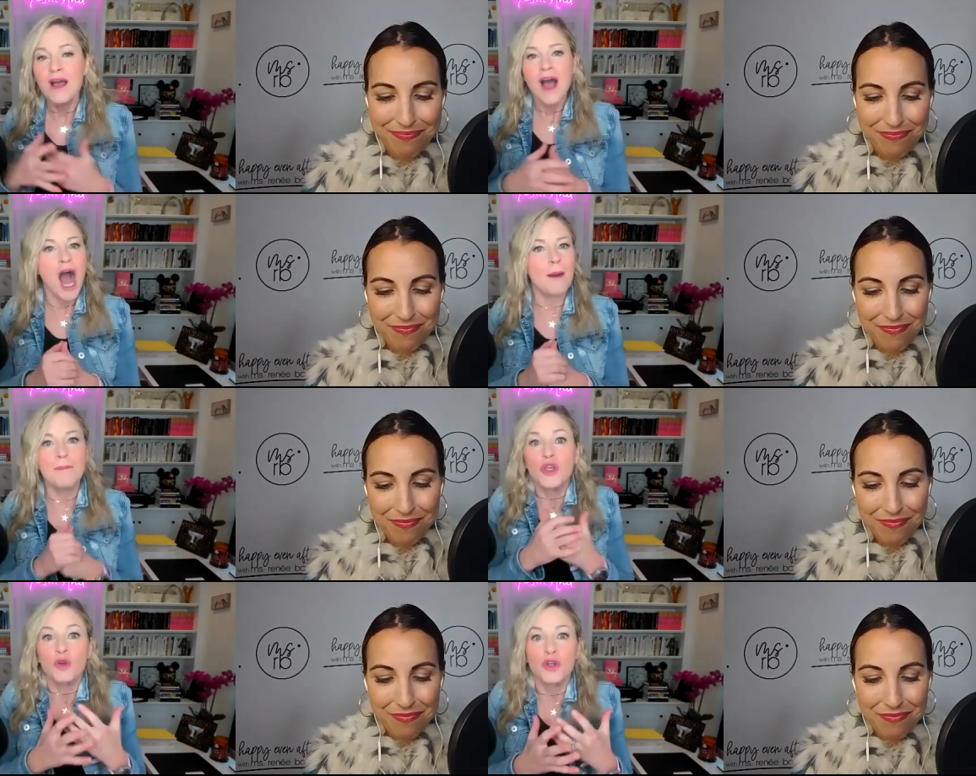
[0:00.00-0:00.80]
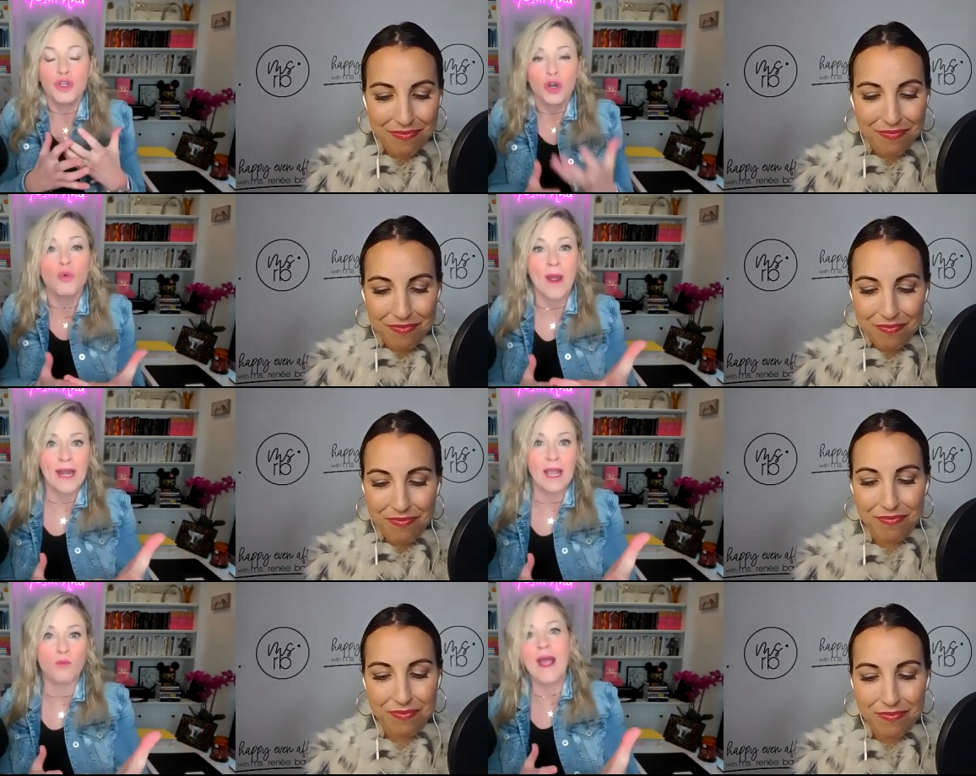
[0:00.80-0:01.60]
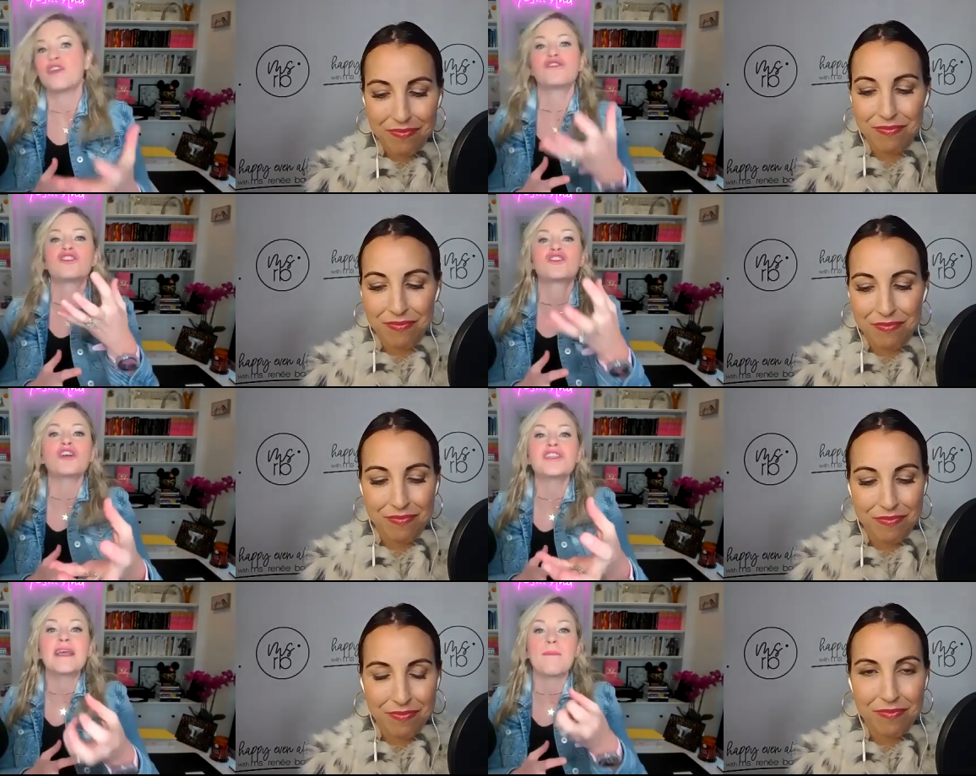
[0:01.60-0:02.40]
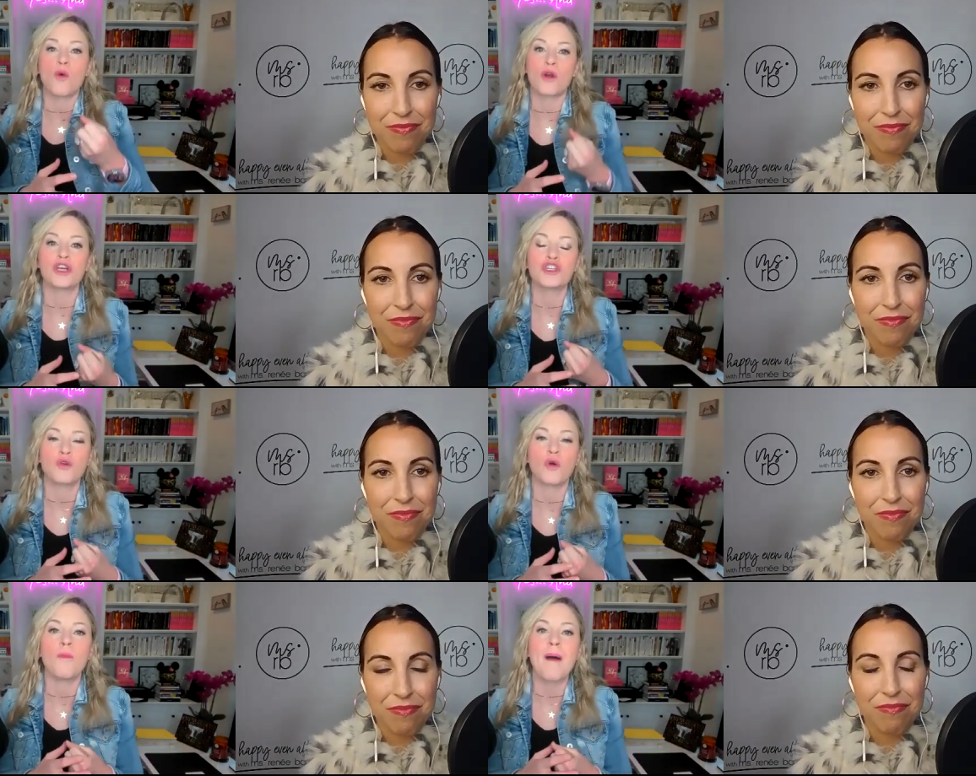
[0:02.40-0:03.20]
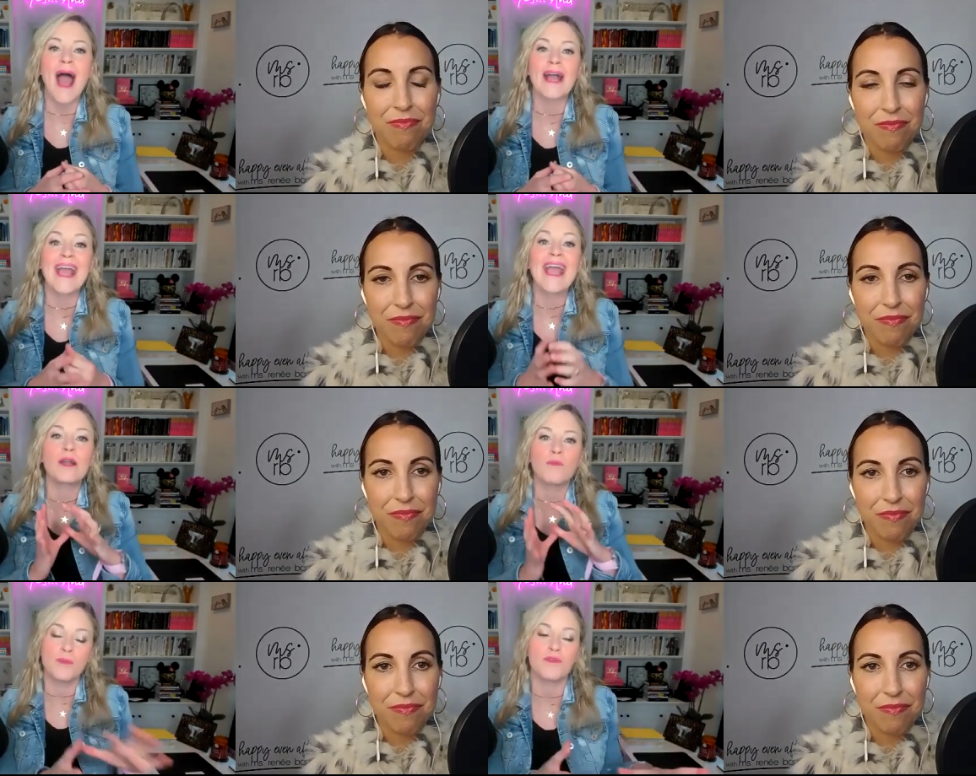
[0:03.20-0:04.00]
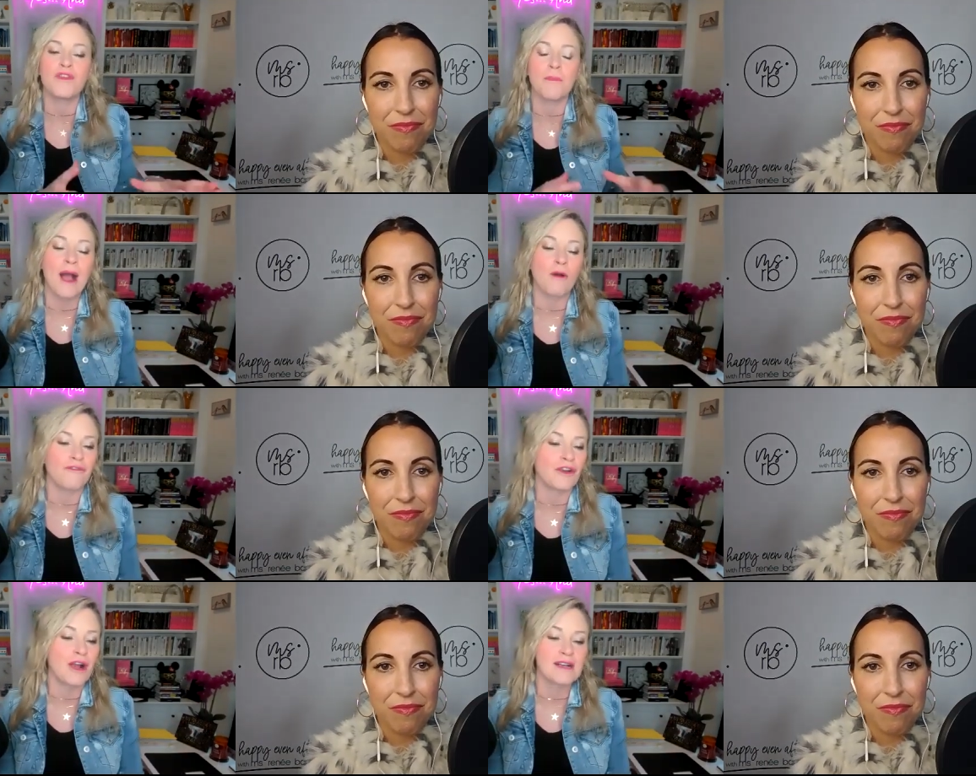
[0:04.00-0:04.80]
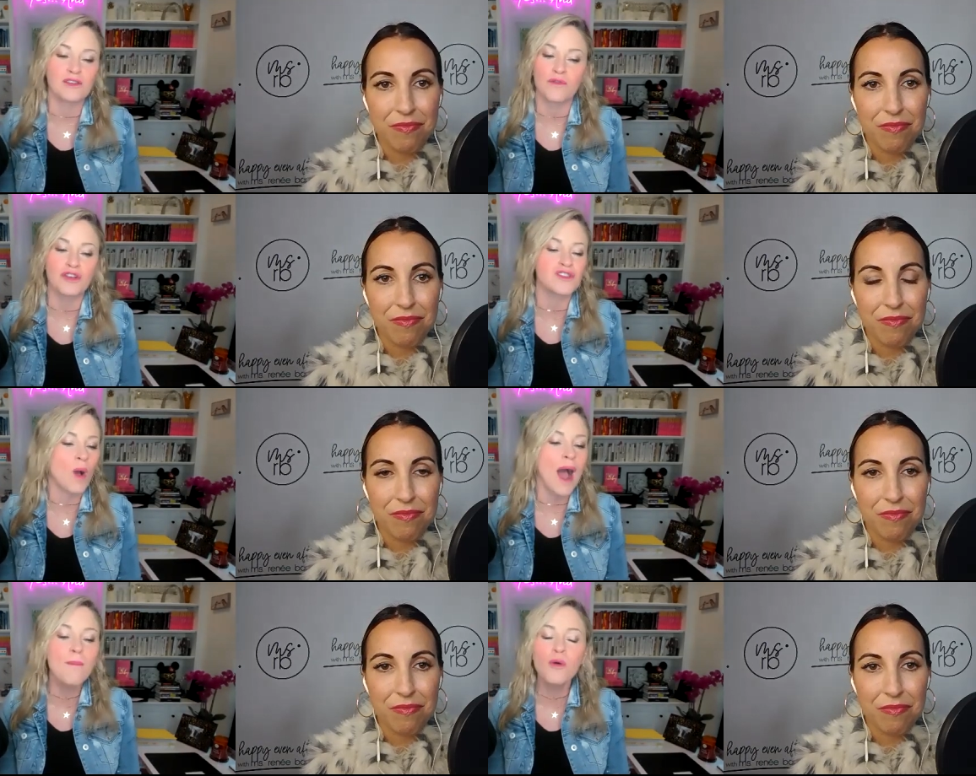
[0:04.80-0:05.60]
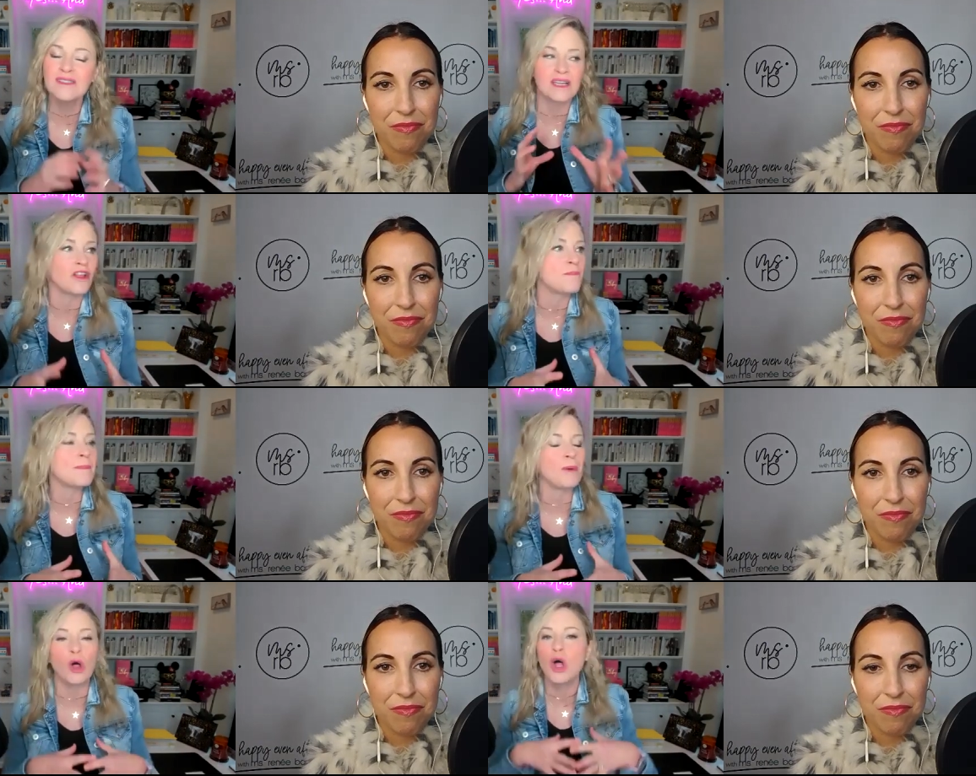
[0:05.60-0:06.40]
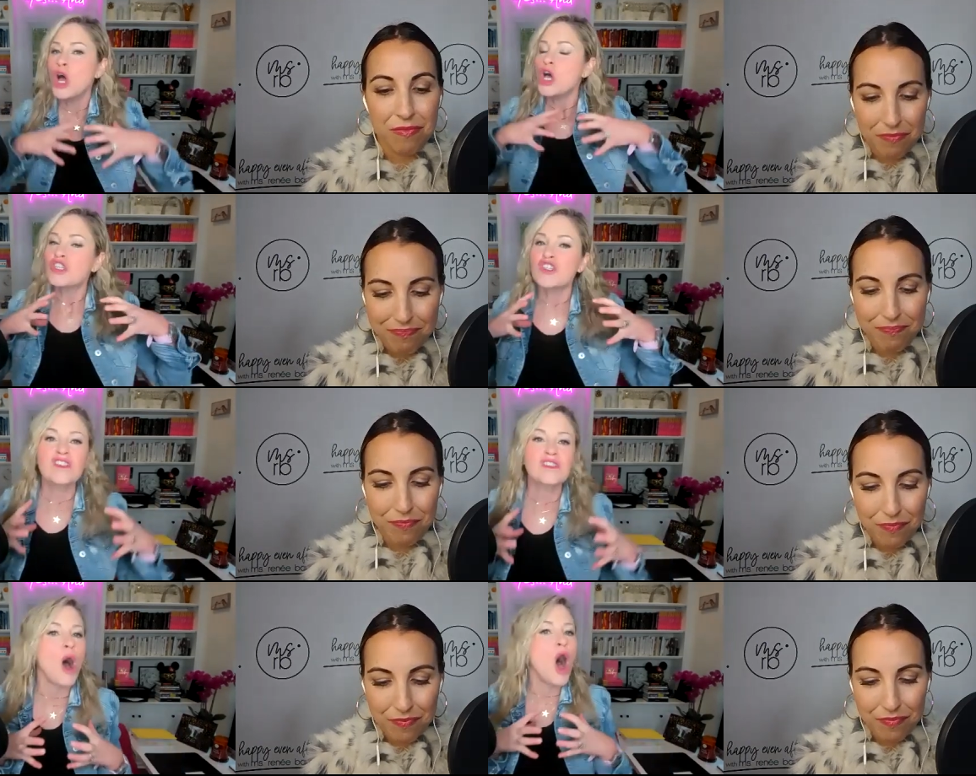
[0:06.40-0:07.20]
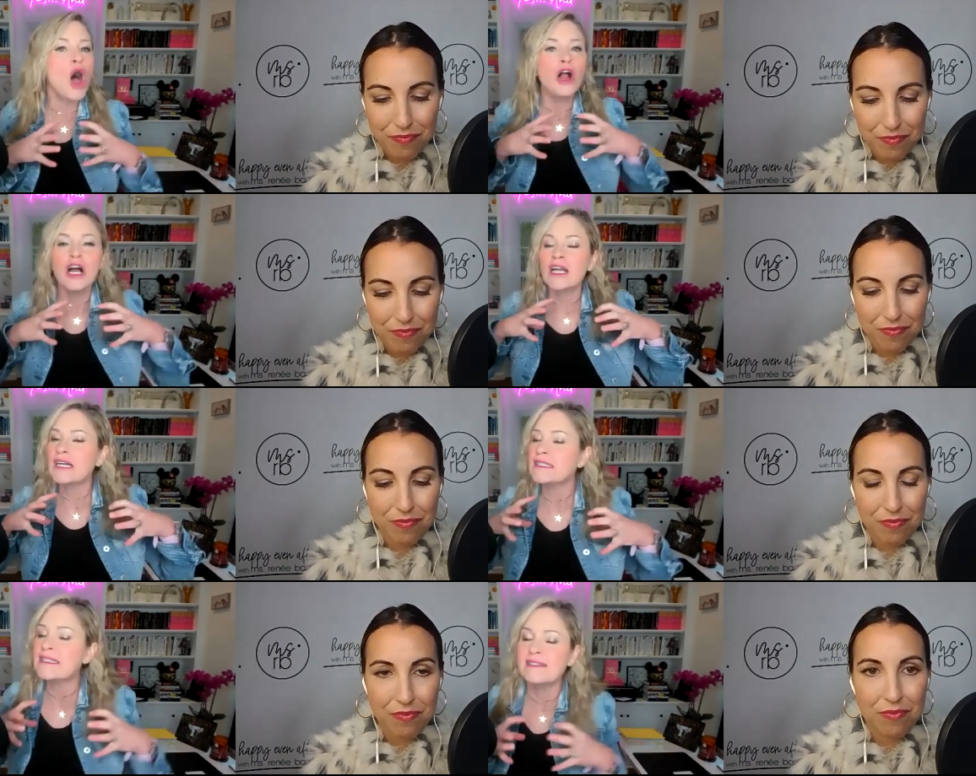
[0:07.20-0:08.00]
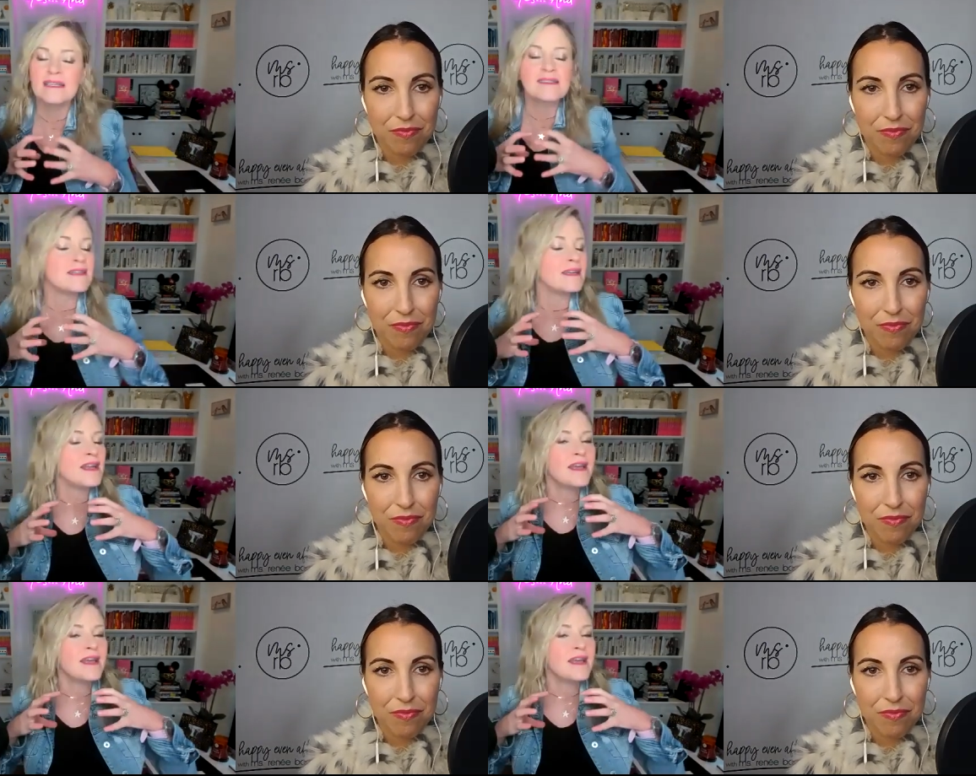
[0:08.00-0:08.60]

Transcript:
Speaker 1: um, you're you're winning, right? You start to get more control back and remove the power fear has over you. So I'm always telling people, small, consistent,